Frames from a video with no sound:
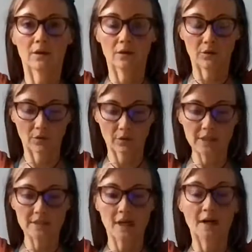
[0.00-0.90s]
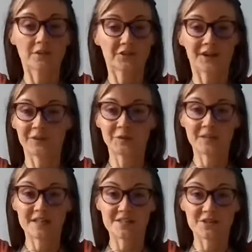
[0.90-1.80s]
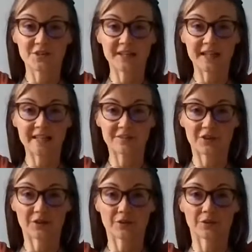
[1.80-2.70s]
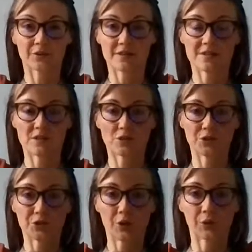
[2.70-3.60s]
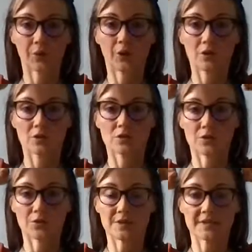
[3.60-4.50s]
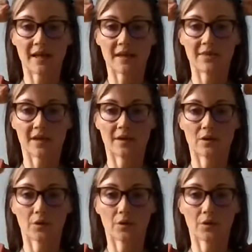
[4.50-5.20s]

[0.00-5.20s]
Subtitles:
All right? Try not to tense your neck. Try not to tense your jaw. So you stay there.